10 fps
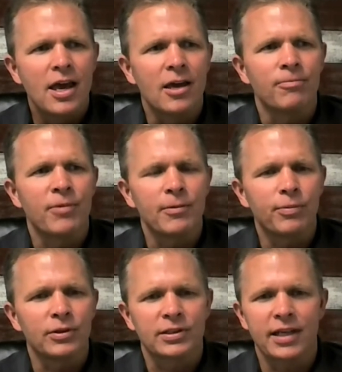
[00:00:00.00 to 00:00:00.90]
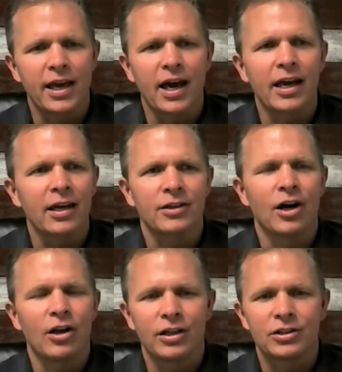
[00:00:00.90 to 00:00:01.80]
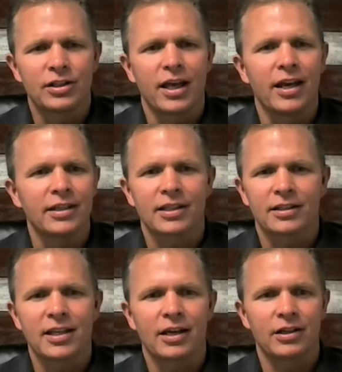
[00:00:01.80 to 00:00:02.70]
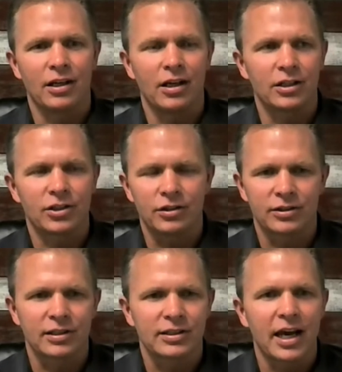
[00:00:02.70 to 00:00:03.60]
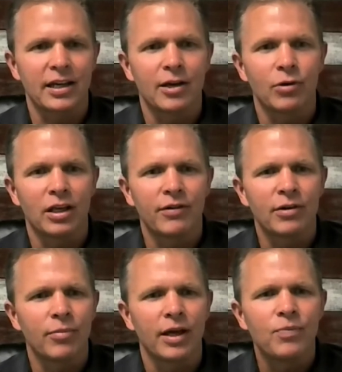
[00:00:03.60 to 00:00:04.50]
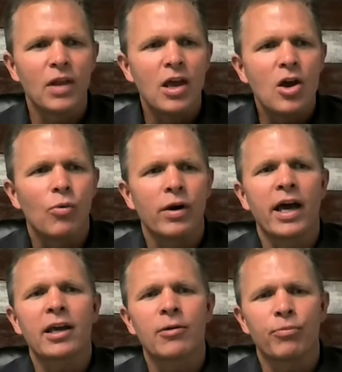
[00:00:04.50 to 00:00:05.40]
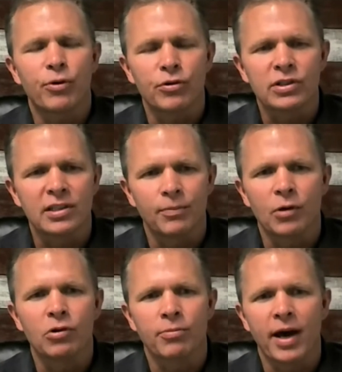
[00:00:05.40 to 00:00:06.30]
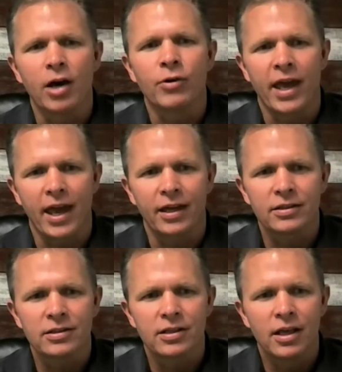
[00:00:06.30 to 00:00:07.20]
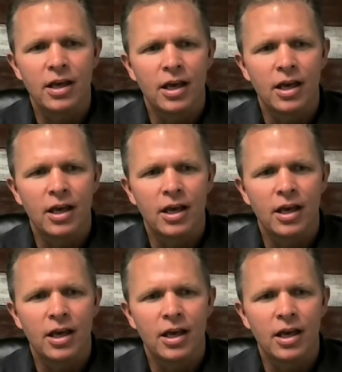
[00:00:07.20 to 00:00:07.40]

and people say, I acknowledge that it's a technological society that we live in, but when I can produce something with my own hands,